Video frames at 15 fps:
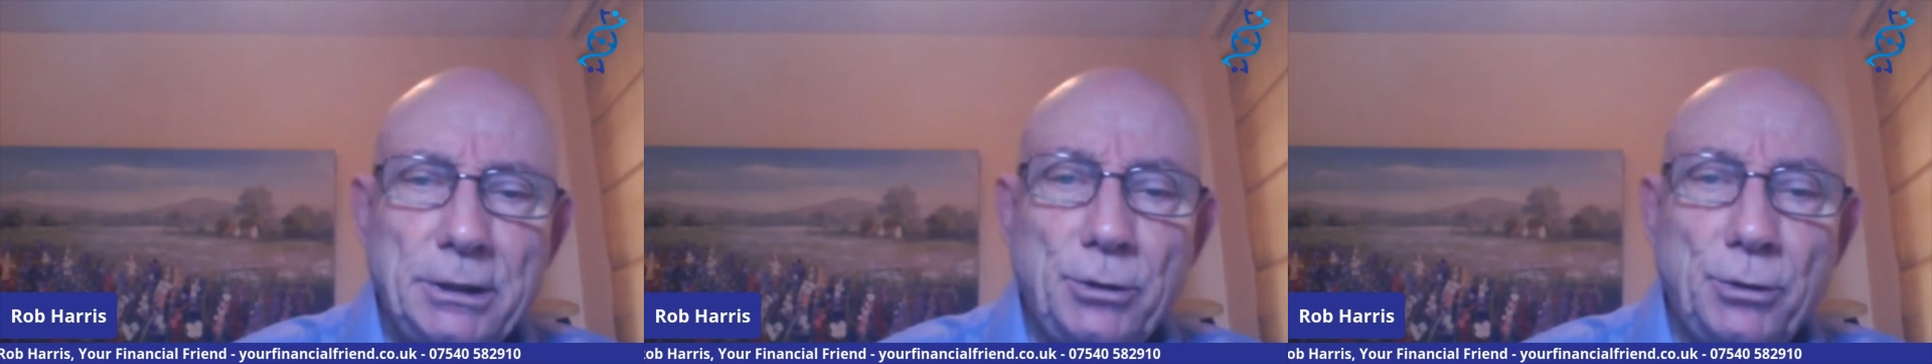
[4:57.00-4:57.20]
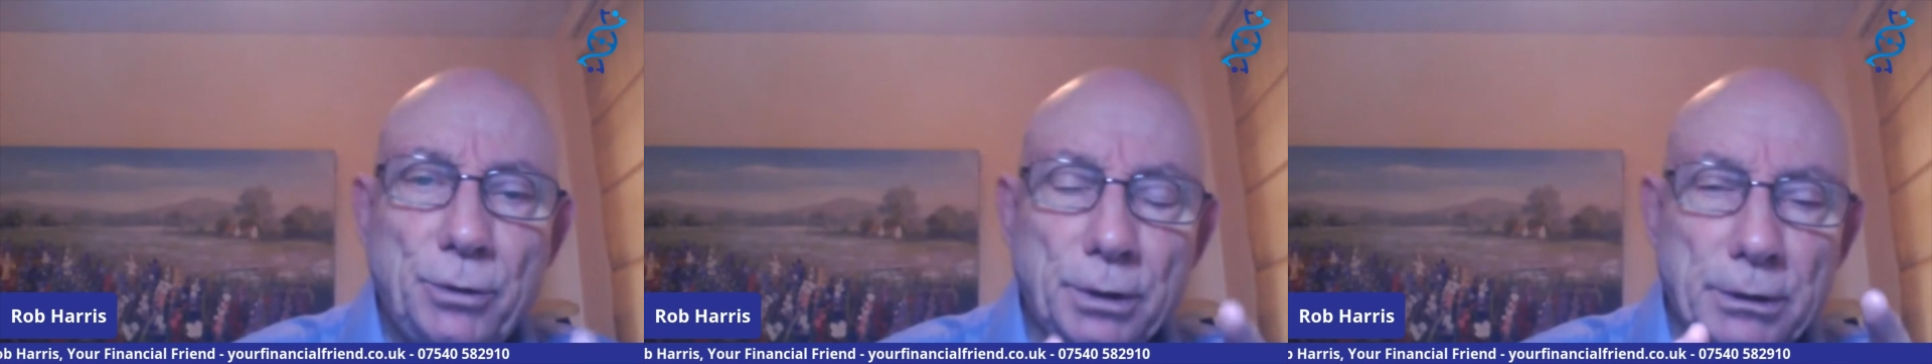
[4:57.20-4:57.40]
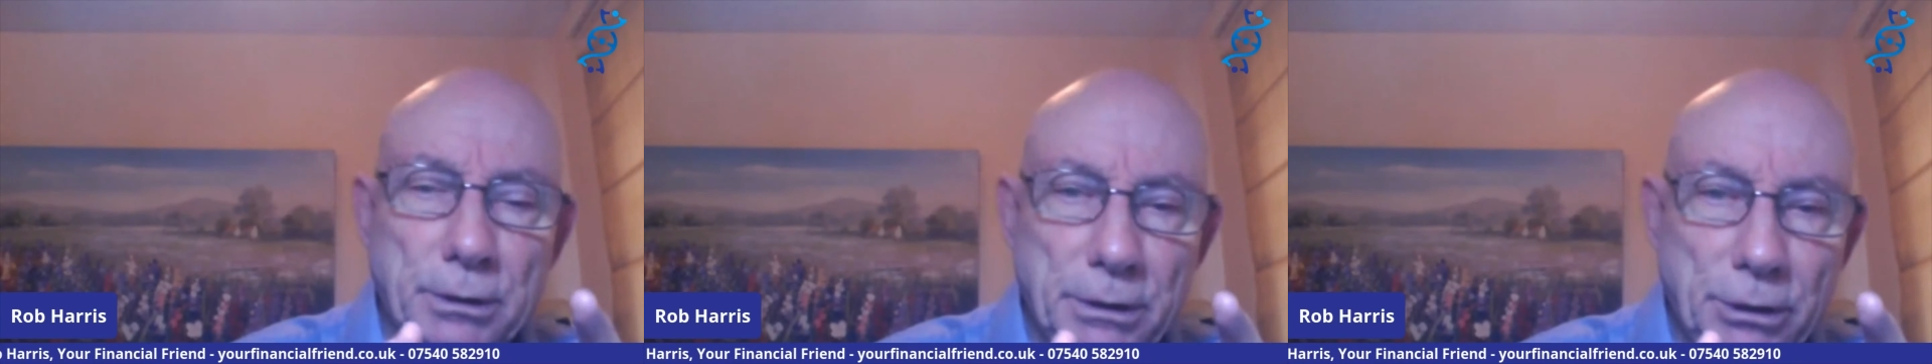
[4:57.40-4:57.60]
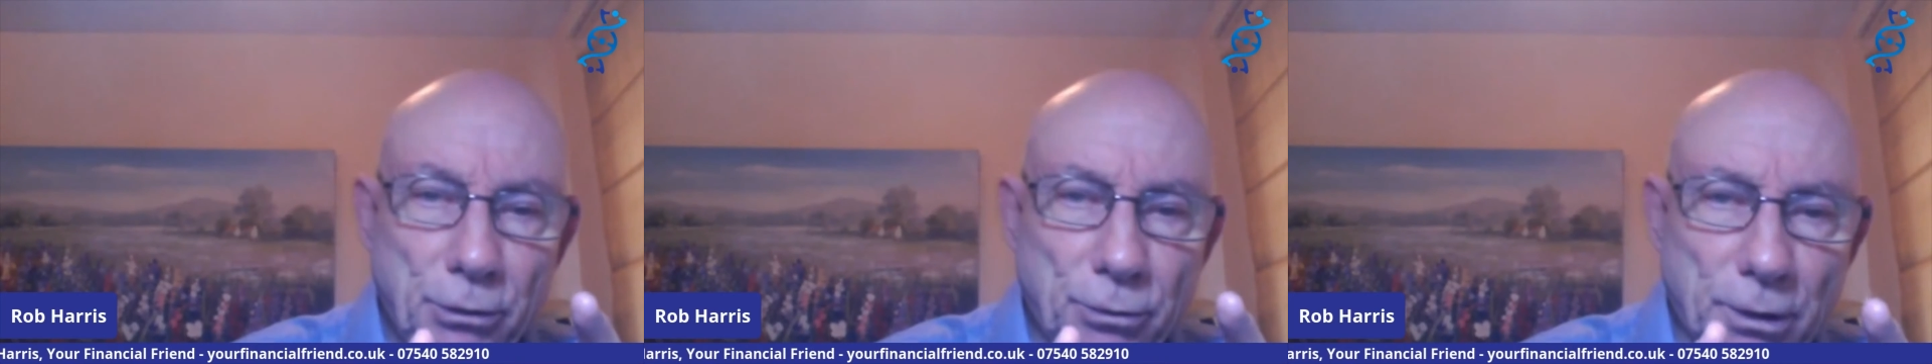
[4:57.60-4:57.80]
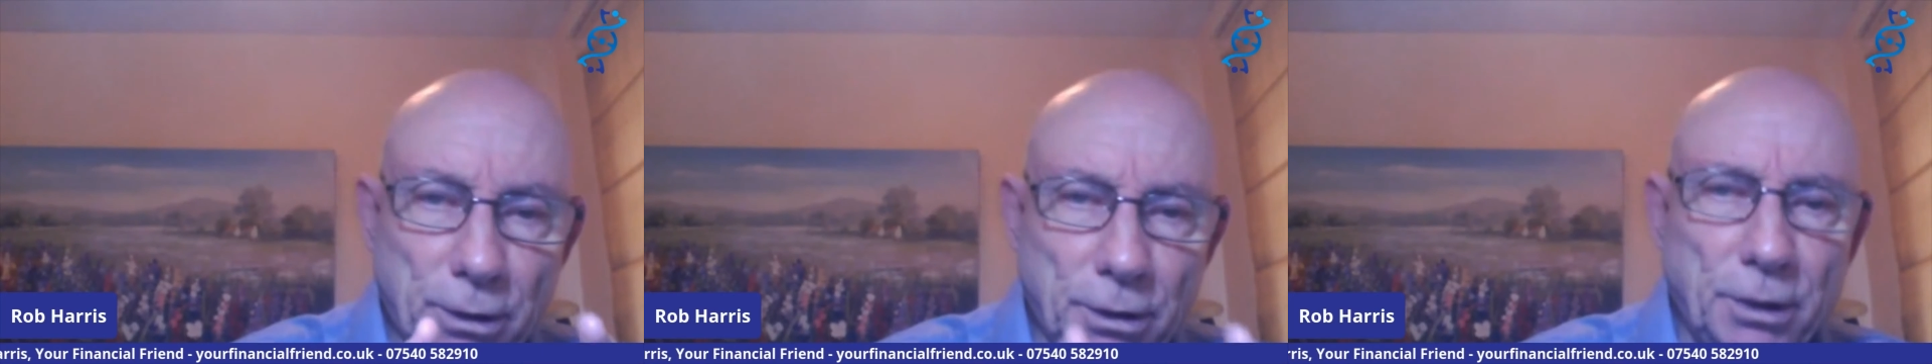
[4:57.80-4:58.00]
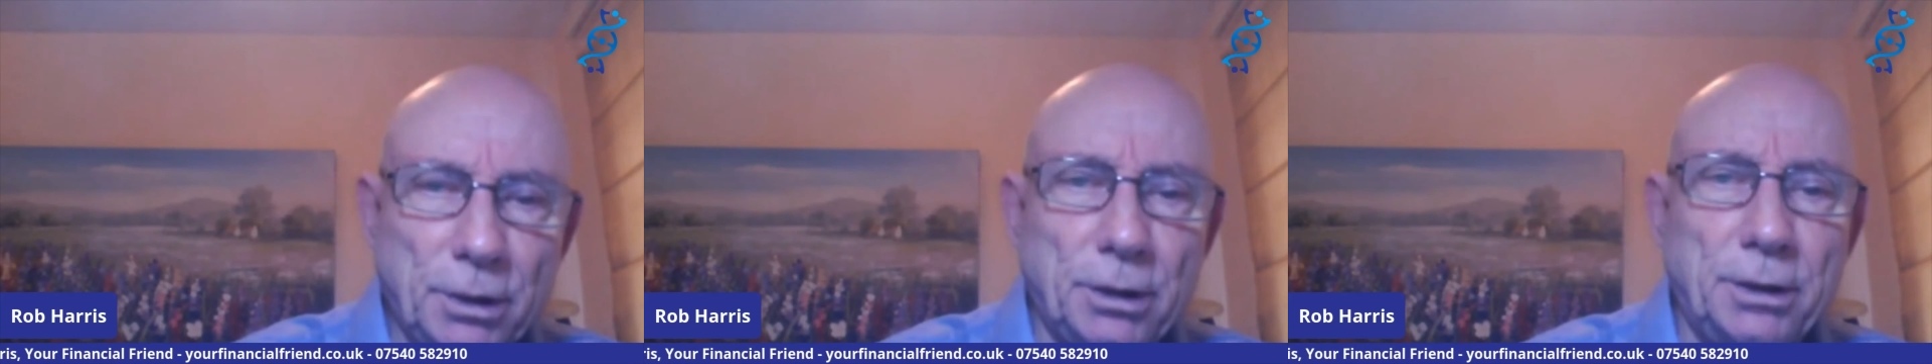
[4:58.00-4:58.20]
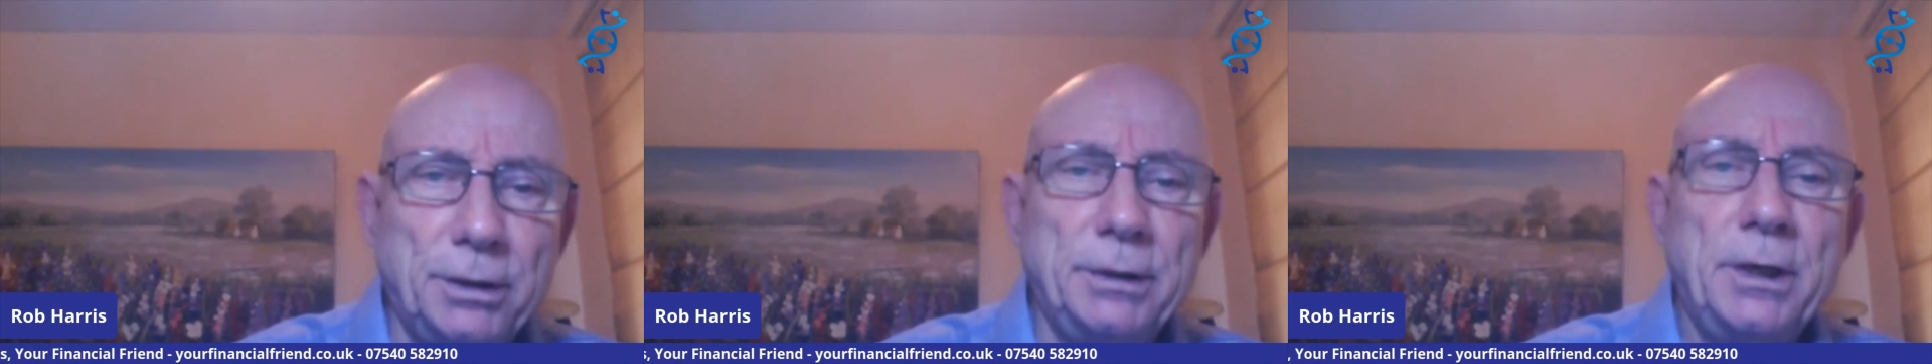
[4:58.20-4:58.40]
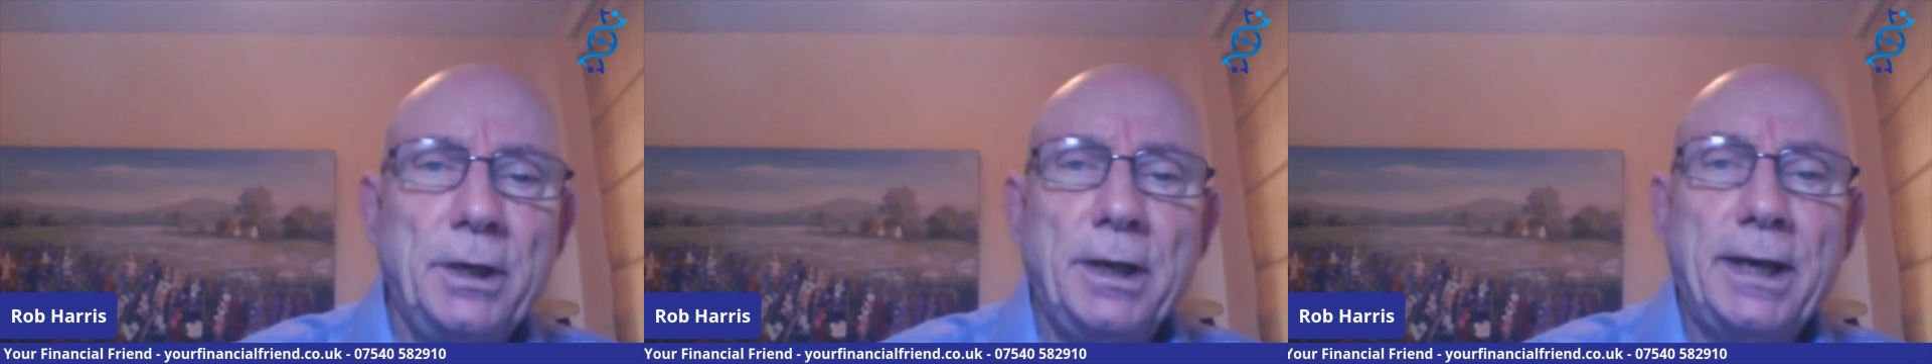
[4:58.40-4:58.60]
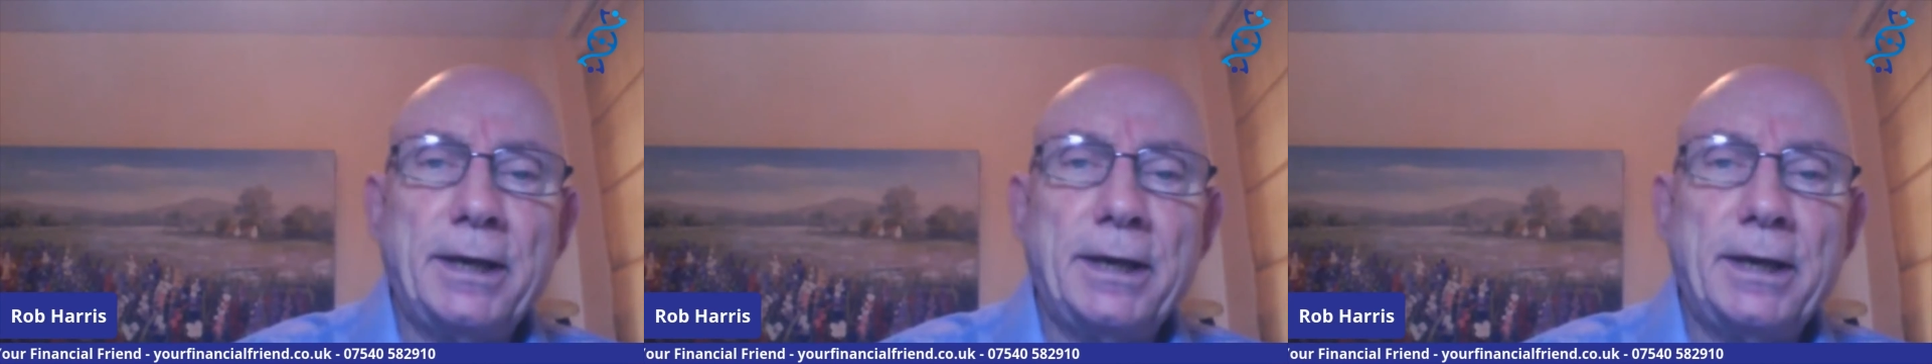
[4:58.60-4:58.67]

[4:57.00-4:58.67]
you can learn